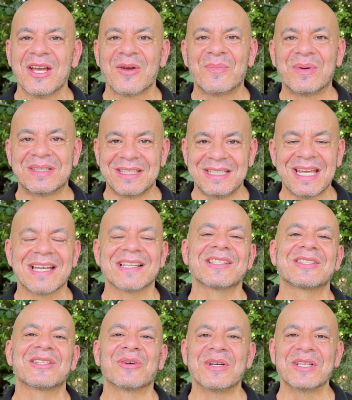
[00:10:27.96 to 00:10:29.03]
but yes,
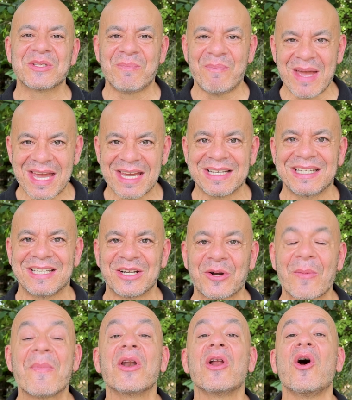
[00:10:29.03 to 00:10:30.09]
there is bad here.
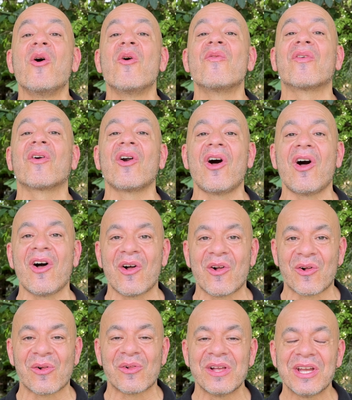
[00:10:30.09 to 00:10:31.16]
But
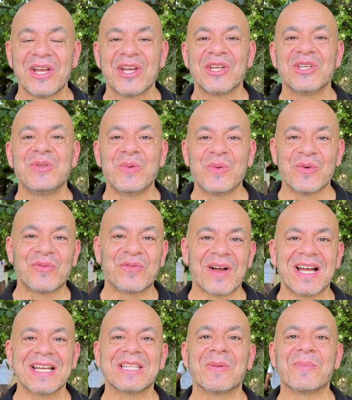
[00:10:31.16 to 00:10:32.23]
overall, you will
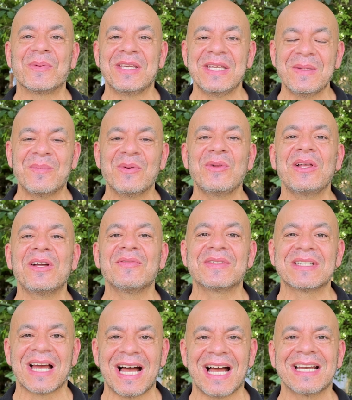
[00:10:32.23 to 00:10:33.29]
find the people of
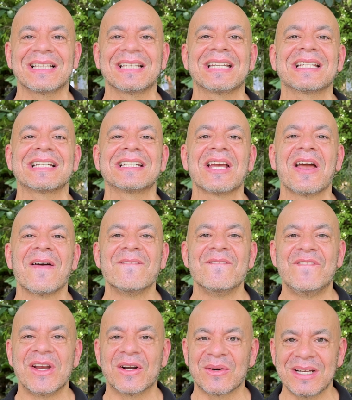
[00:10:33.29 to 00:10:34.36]
Thailand
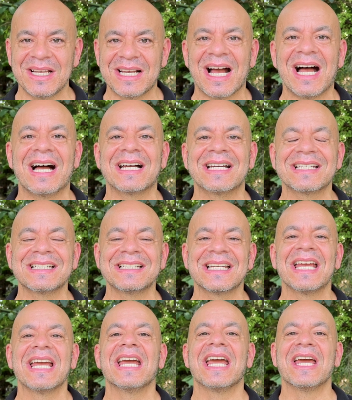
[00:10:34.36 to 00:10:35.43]
very kind
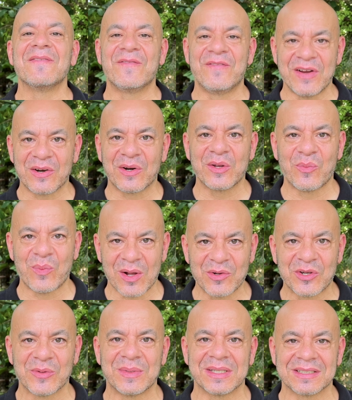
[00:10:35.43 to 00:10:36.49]
and very
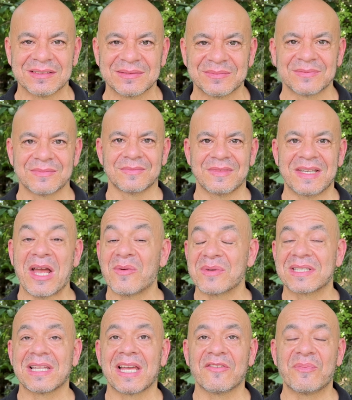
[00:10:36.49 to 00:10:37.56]
welcoming. Now,
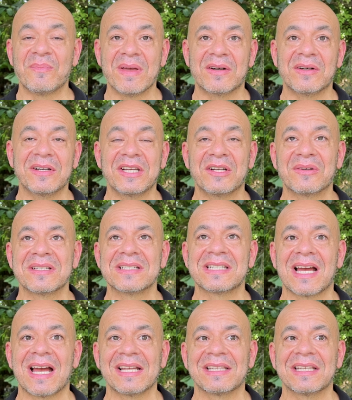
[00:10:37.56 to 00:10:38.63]
is life better here in
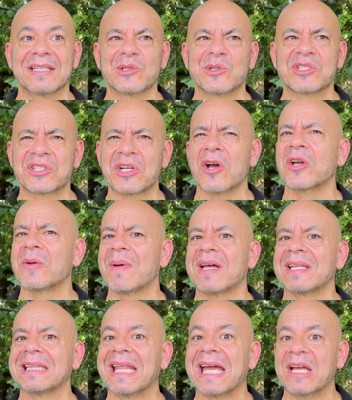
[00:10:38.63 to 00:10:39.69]
Thailand? Let's talk
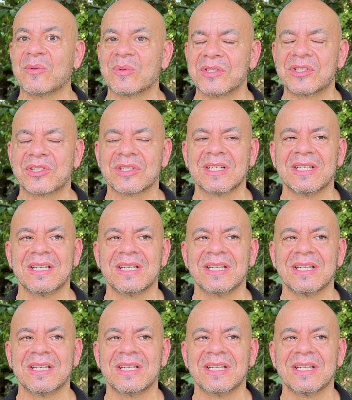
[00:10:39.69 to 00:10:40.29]
about language.